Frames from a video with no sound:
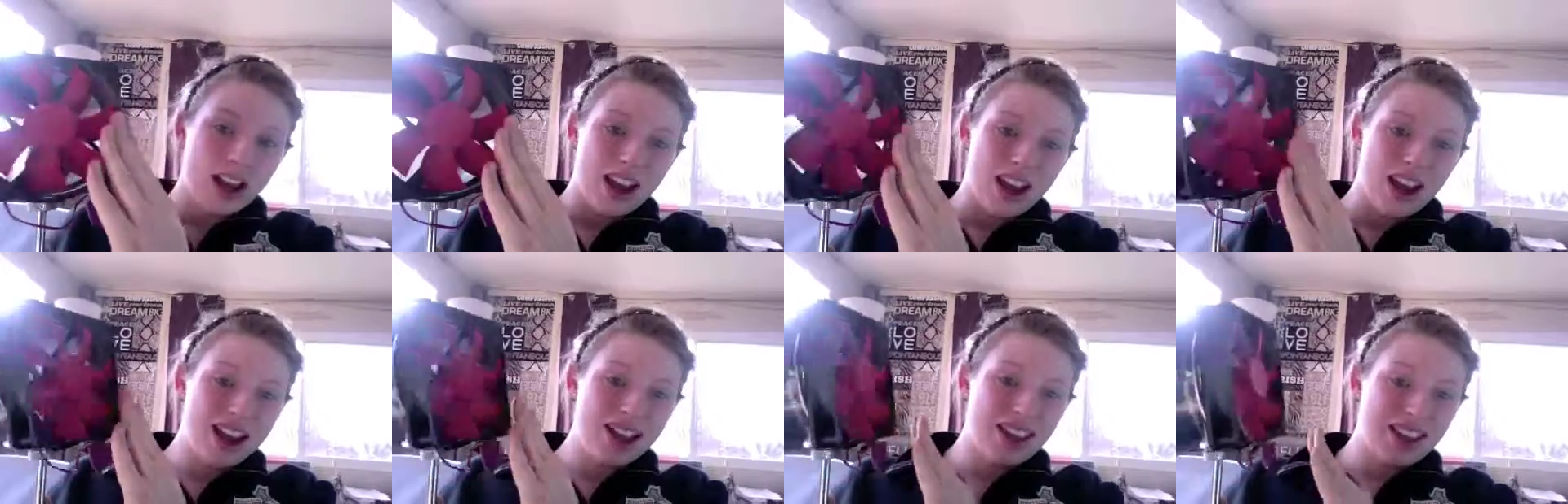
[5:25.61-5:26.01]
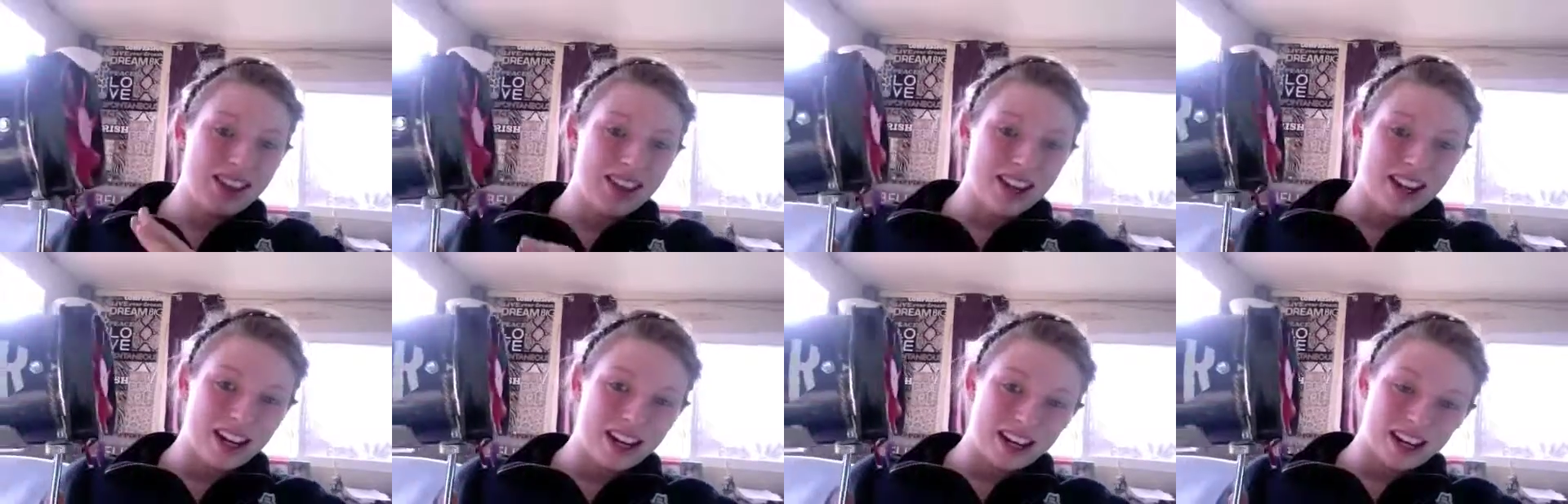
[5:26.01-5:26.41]
Anything
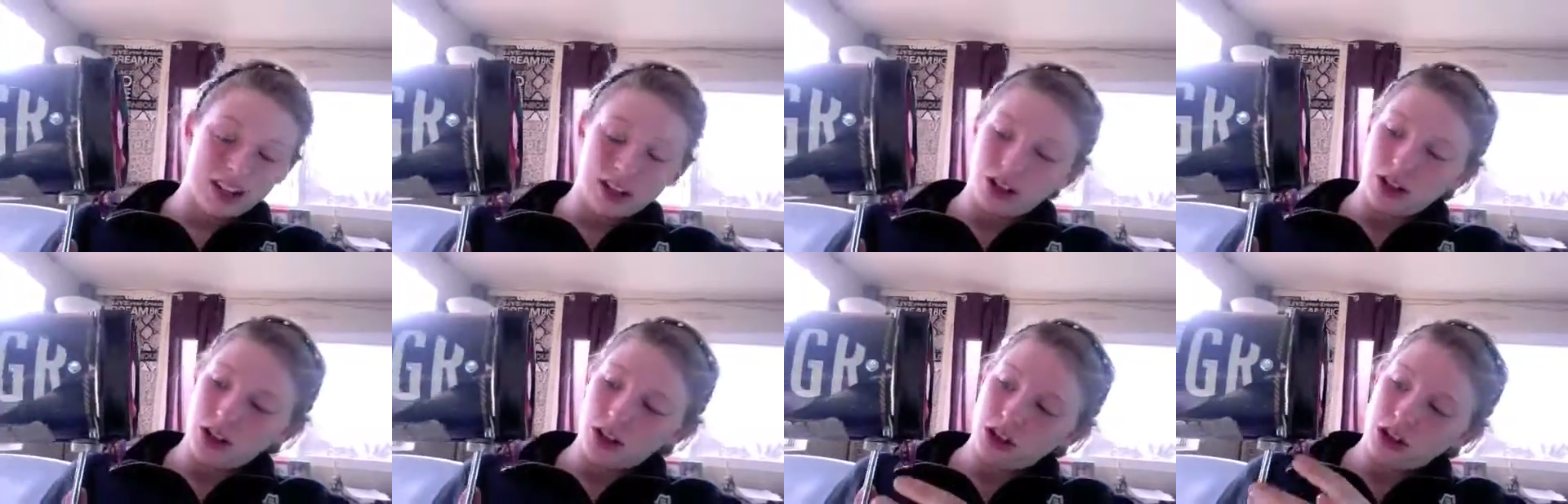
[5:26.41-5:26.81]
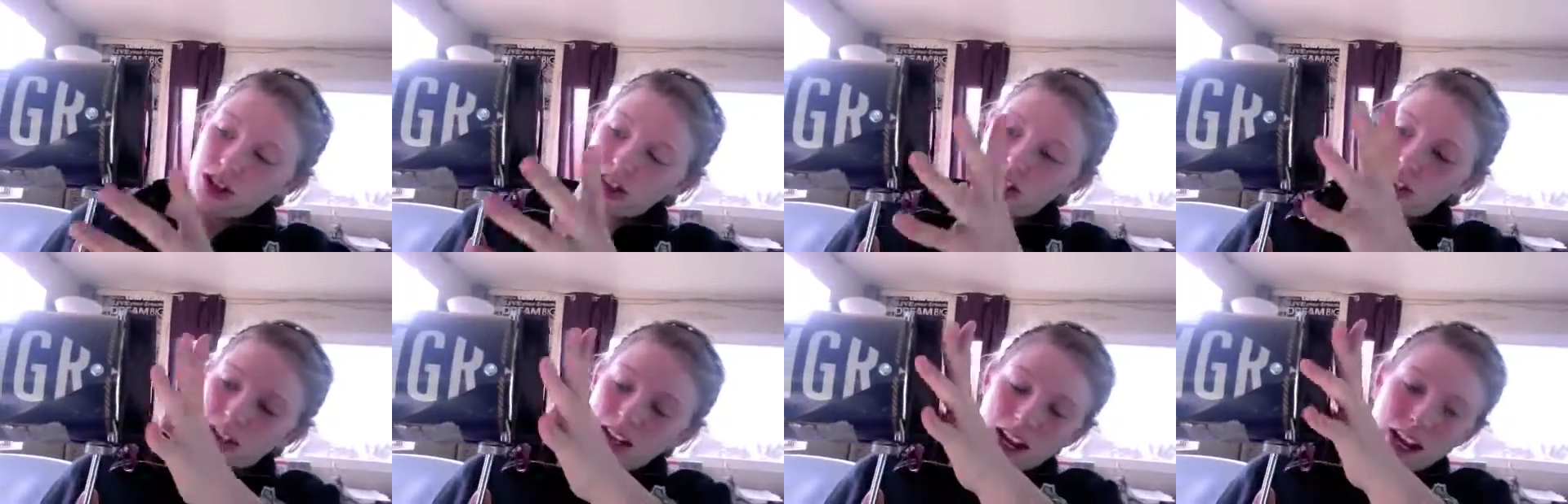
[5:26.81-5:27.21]
that it can turn,
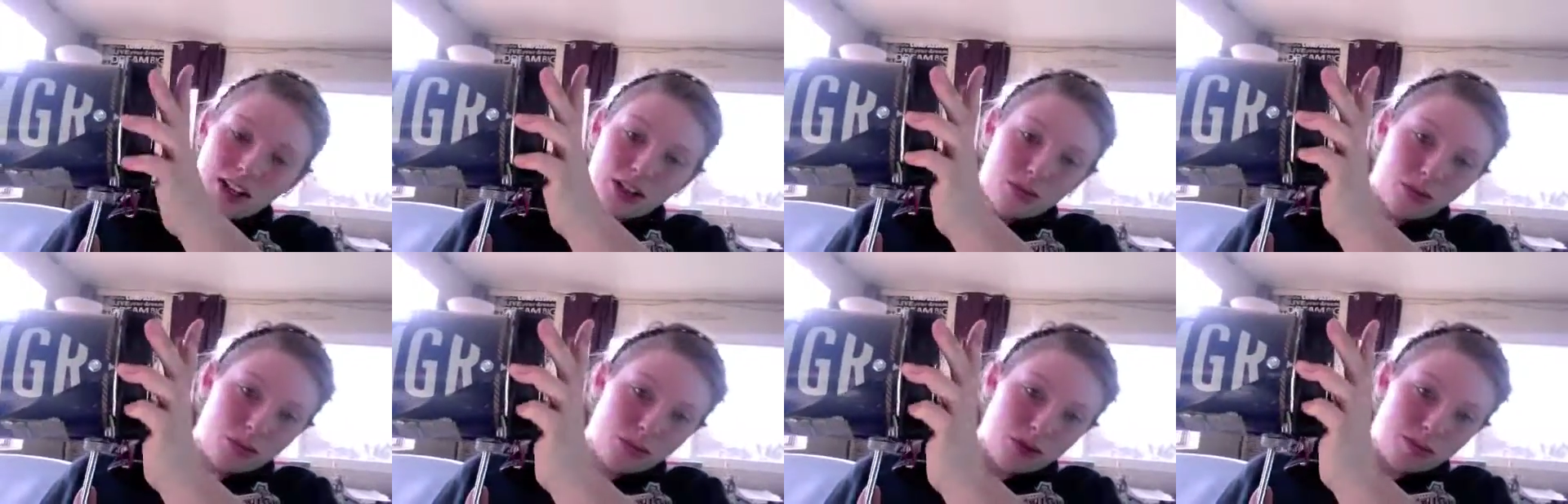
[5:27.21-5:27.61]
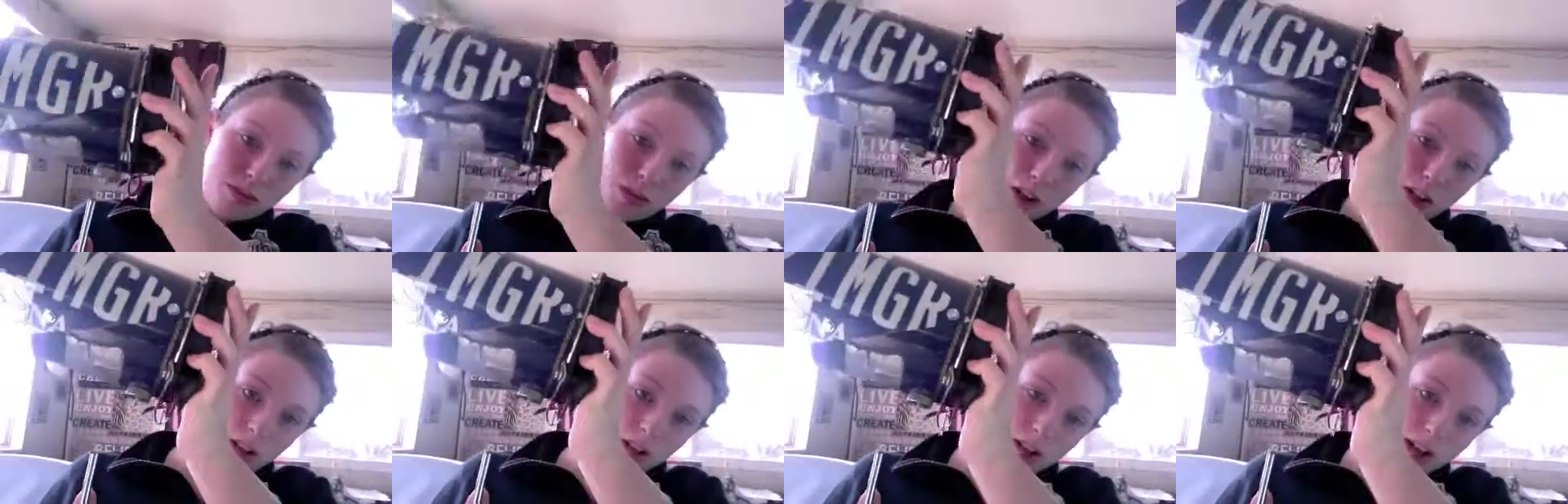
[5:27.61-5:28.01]
just attach one
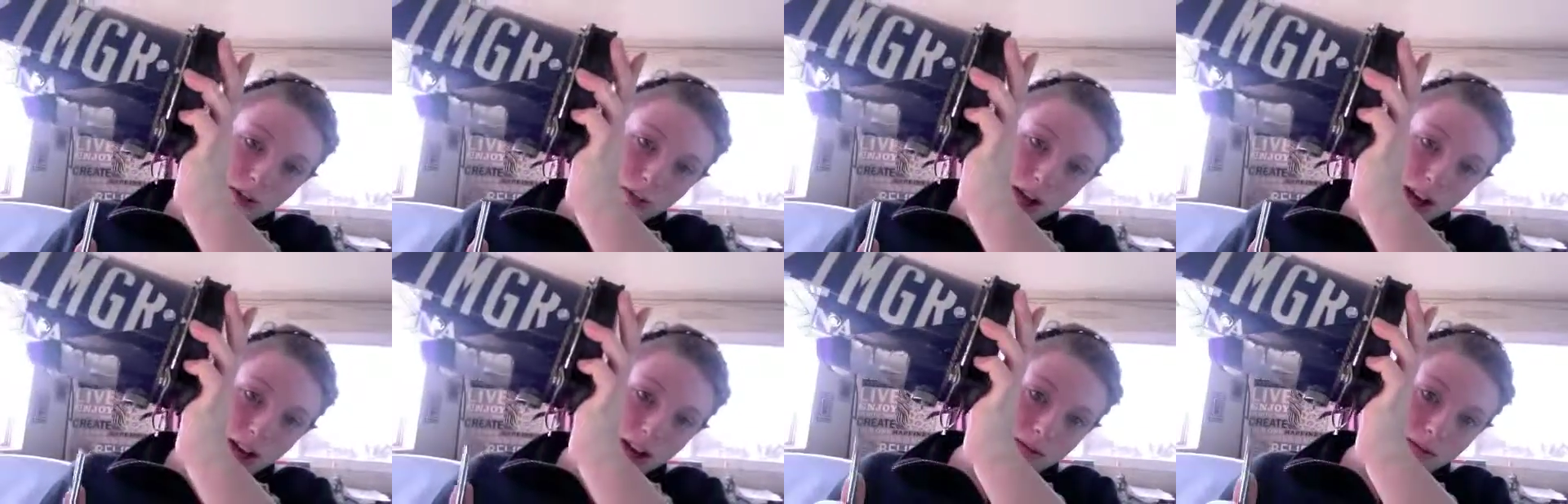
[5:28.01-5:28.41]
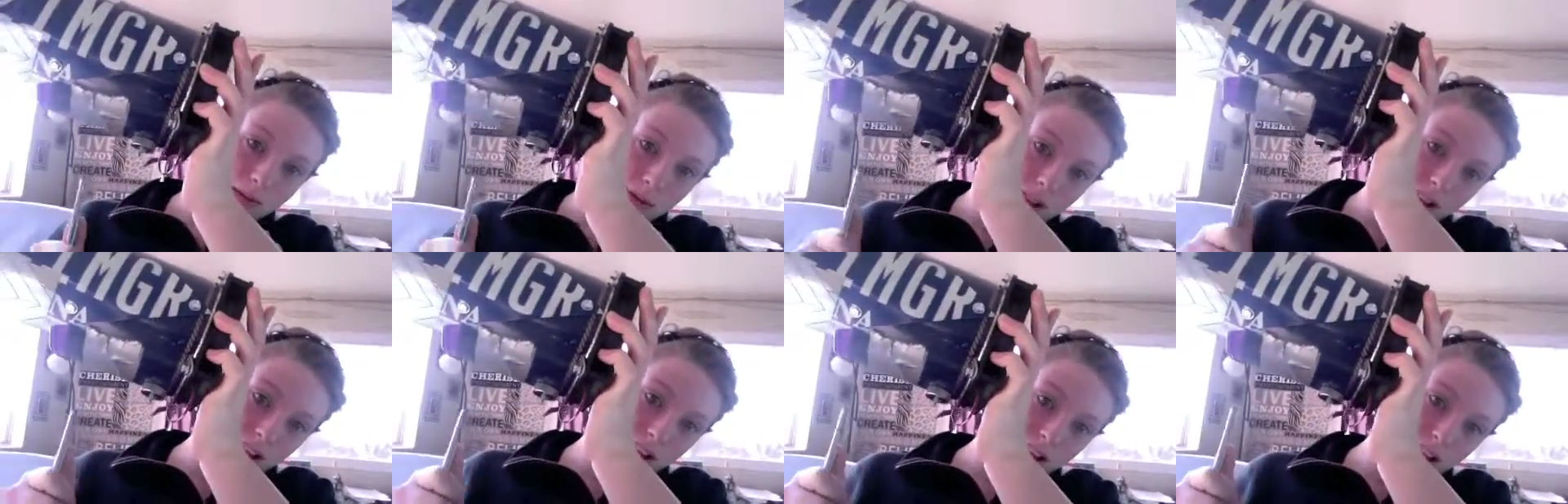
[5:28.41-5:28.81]
part to the bottom
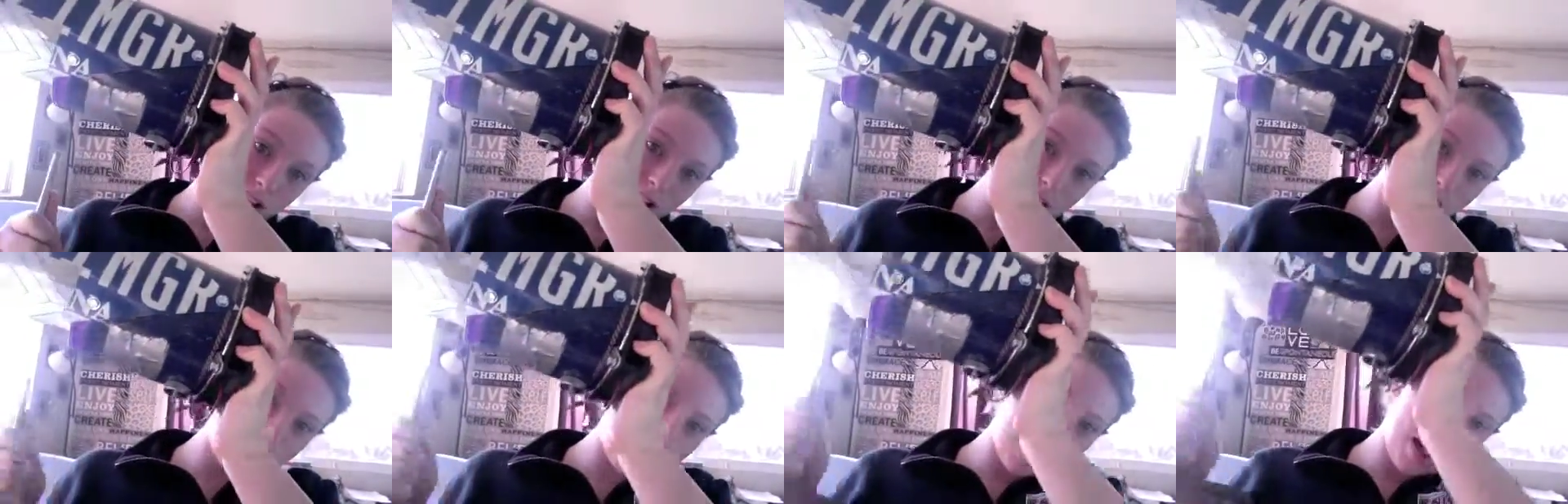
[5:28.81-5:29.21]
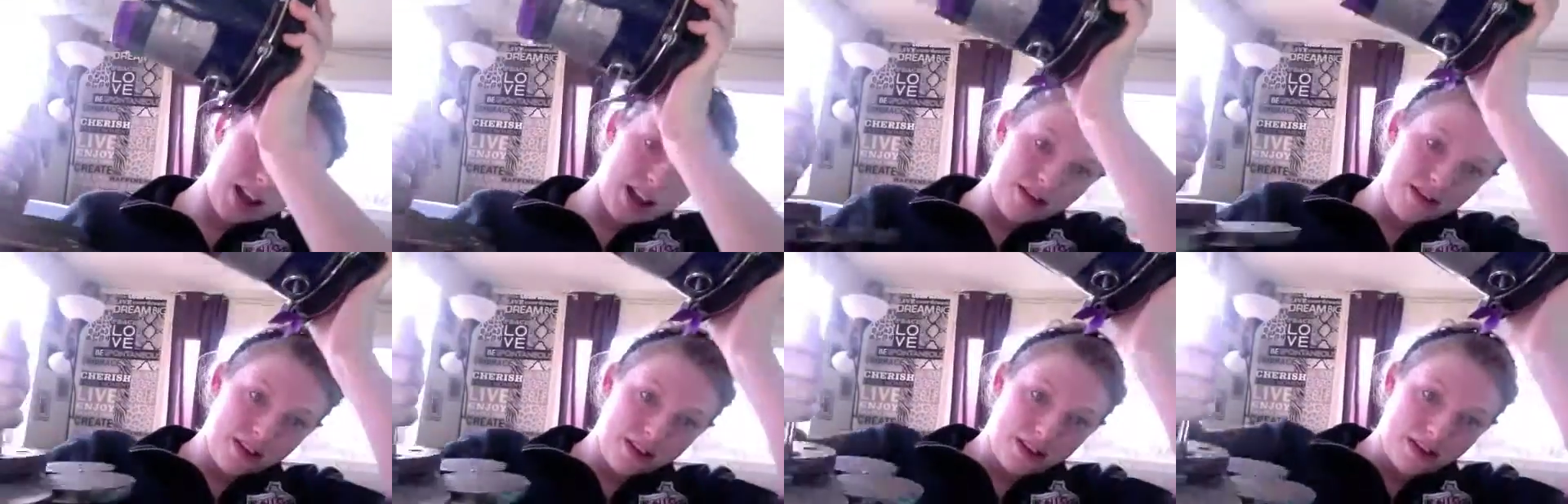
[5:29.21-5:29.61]
and
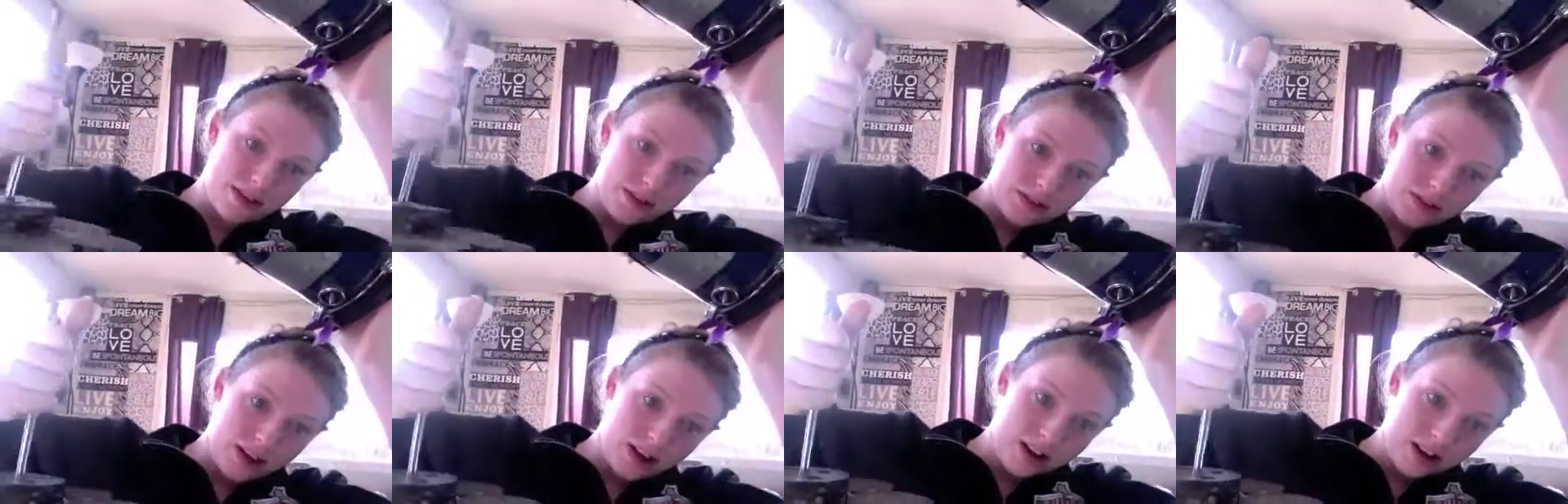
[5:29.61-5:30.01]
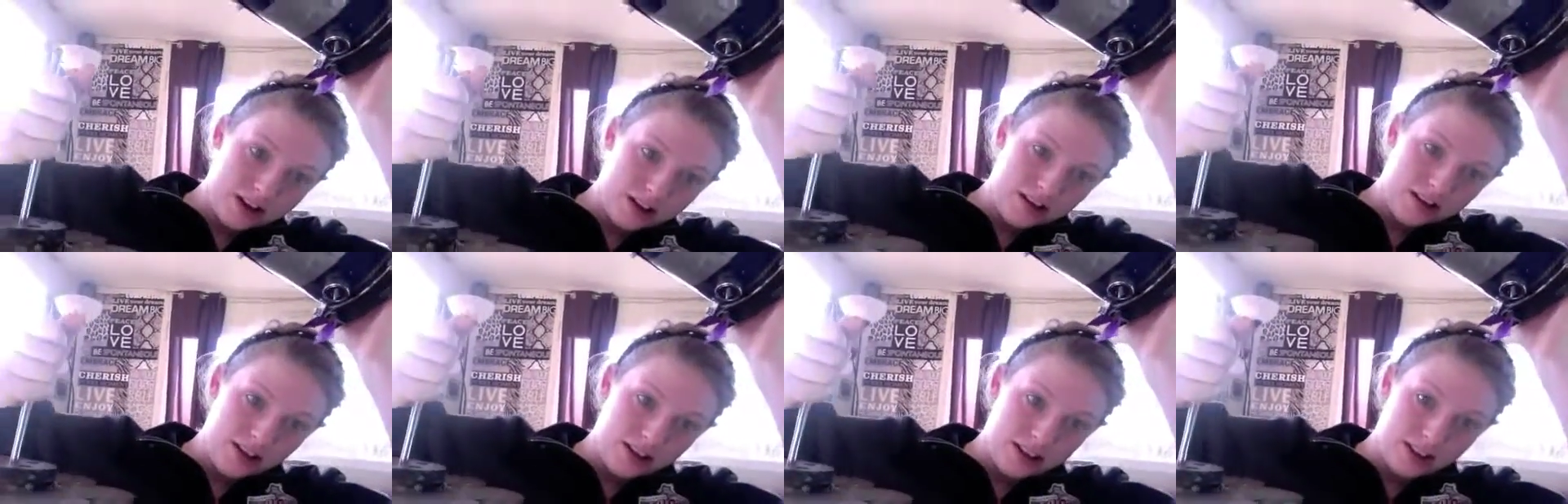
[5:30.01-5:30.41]
have it on a rod,
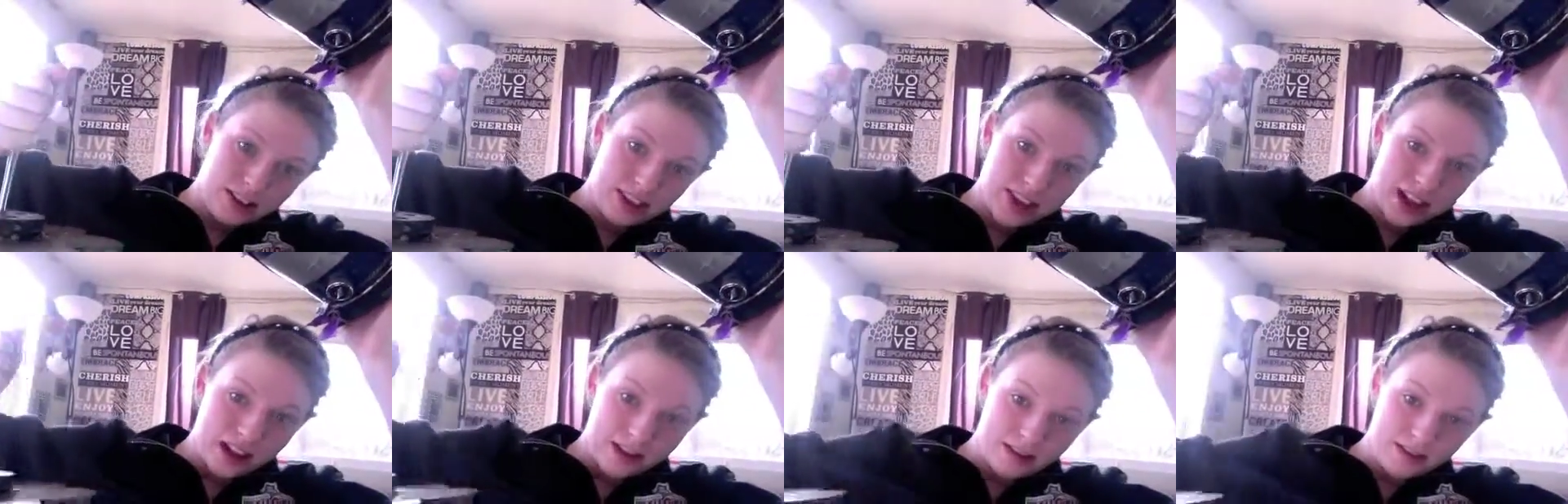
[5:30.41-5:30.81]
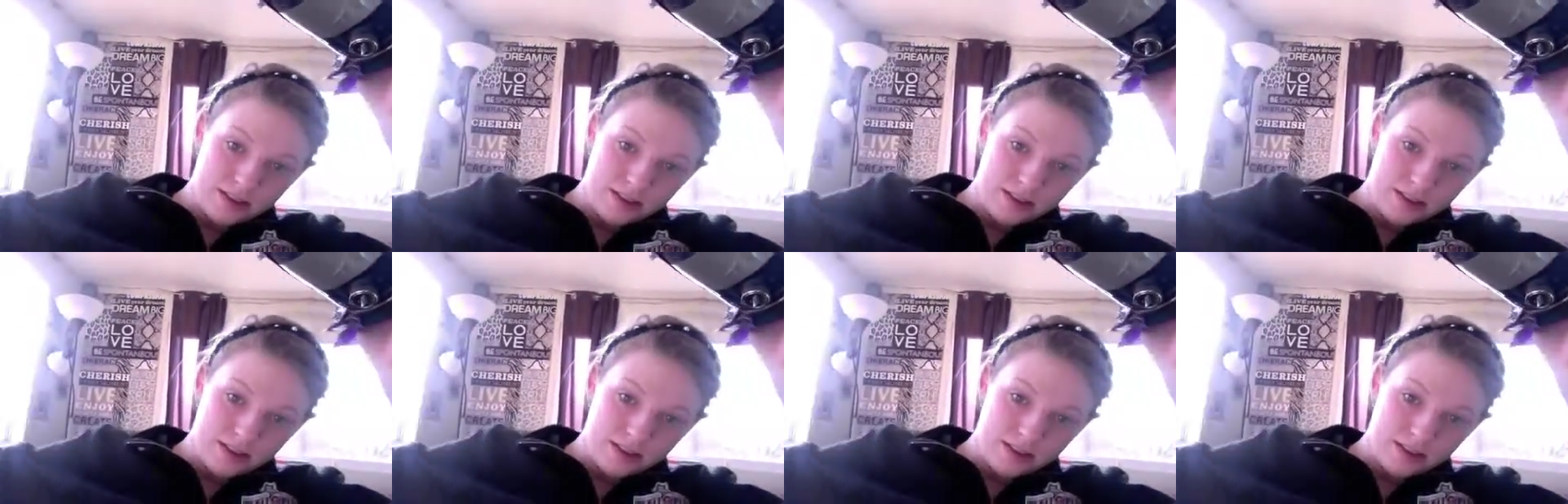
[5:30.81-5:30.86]
like that.